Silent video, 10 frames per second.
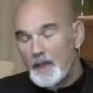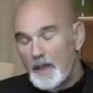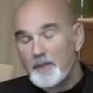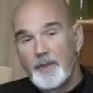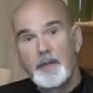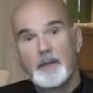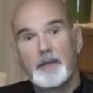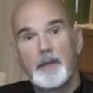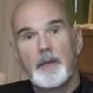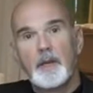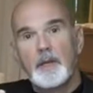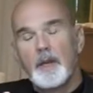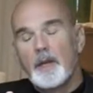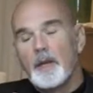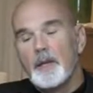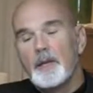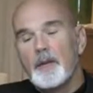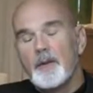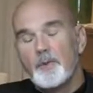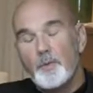and then
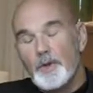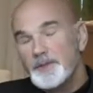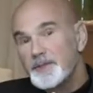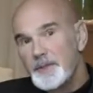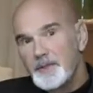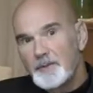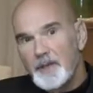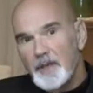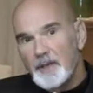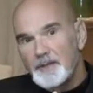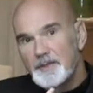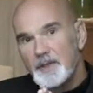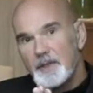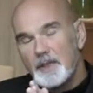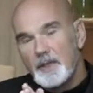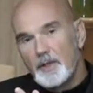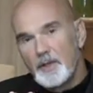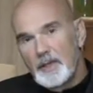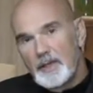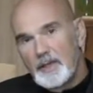once synchronized,
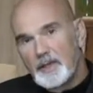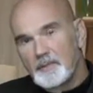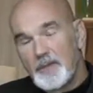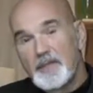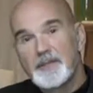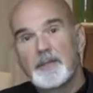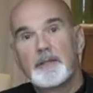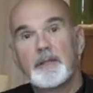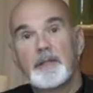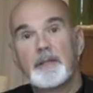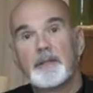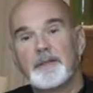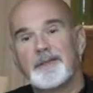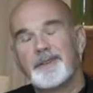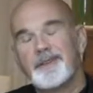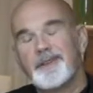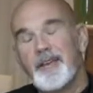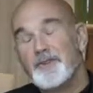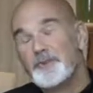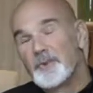it basically
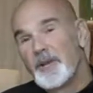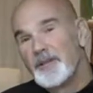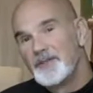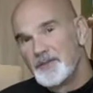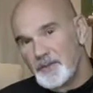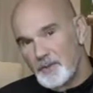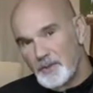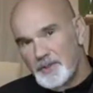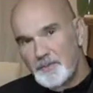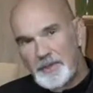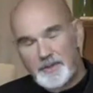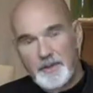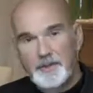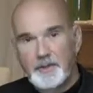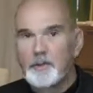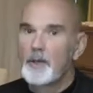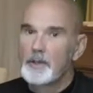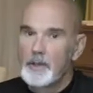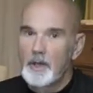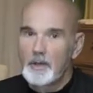entrains you, which means that you go
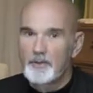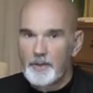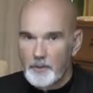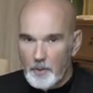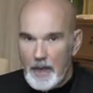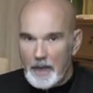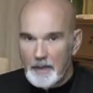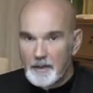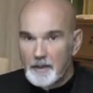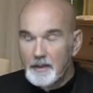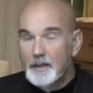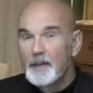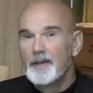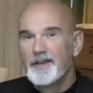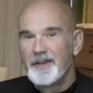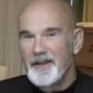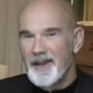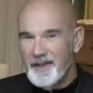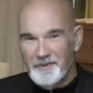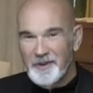along for the ride
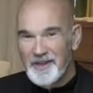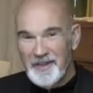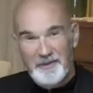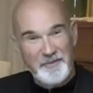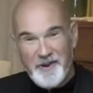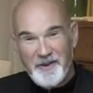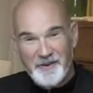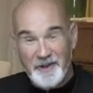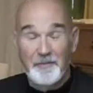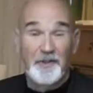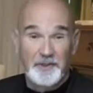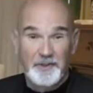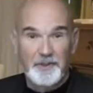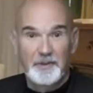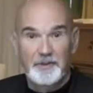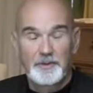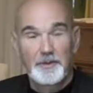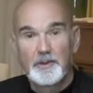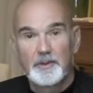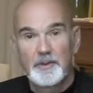on whatever program that you
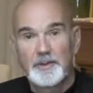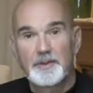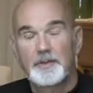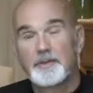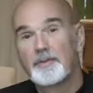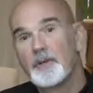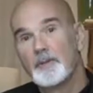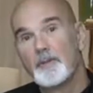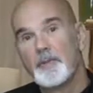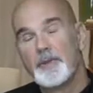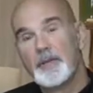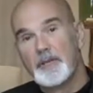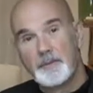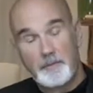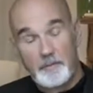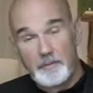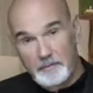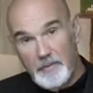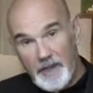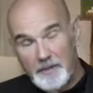choose from the
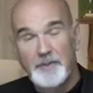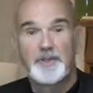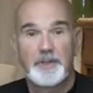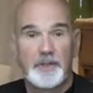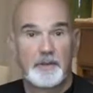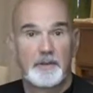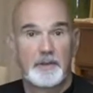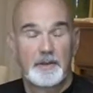mind machine